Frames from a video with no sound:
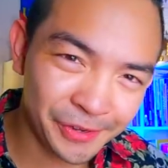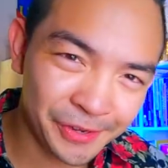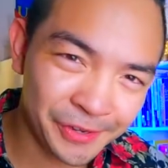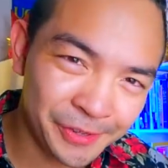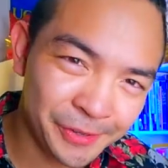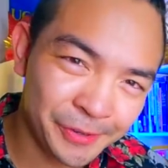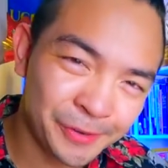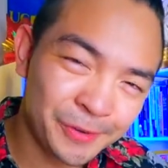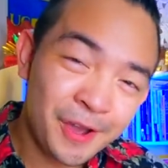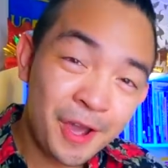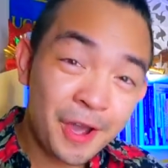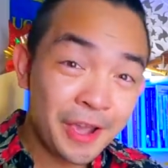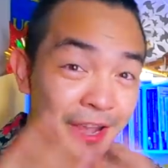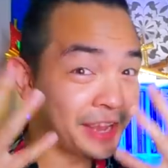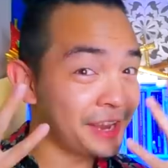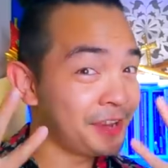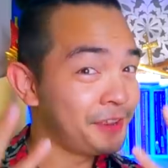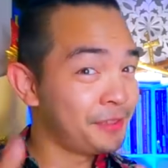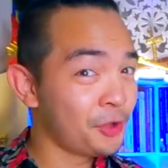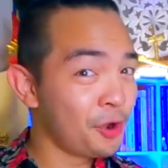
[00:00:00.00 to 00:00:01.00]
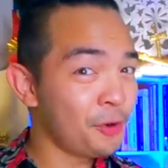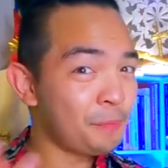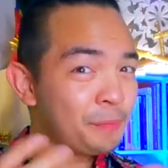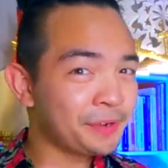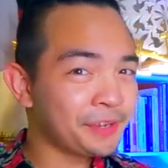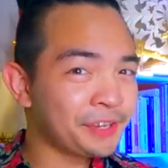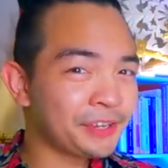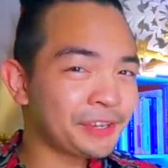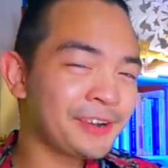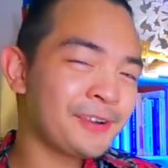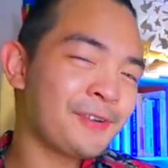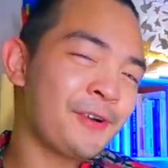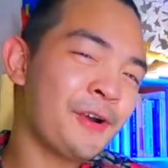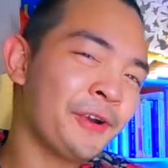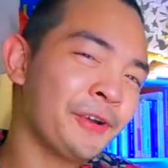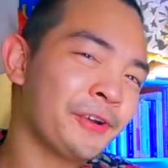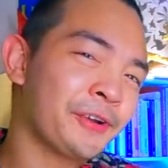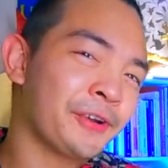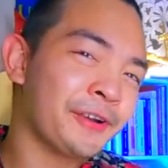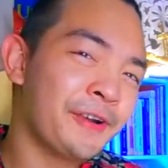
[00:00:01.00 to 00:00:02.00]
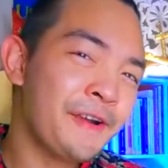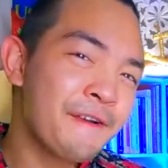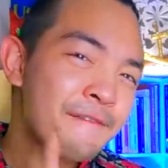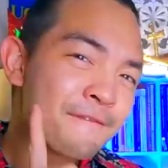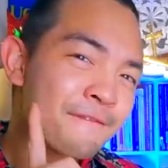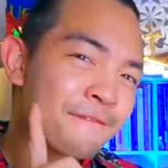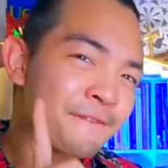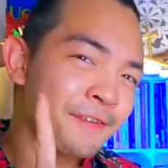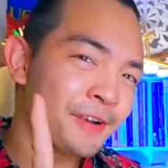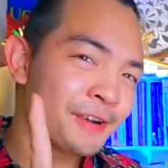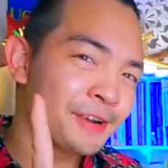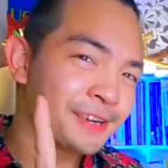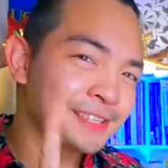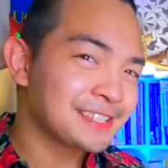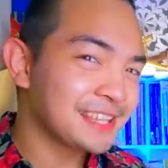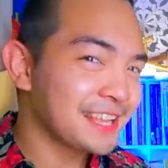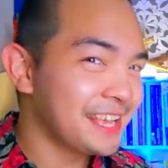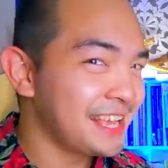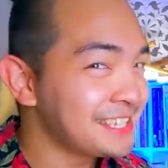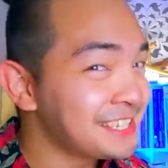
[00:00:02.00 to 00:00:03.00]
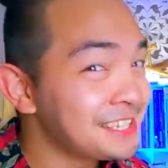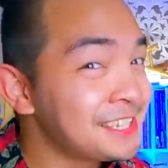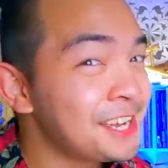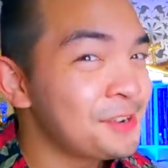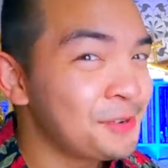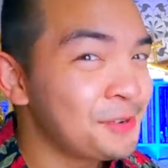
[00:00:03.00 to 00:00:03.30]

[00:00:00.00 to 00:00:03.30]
ado, in no particular order, first is the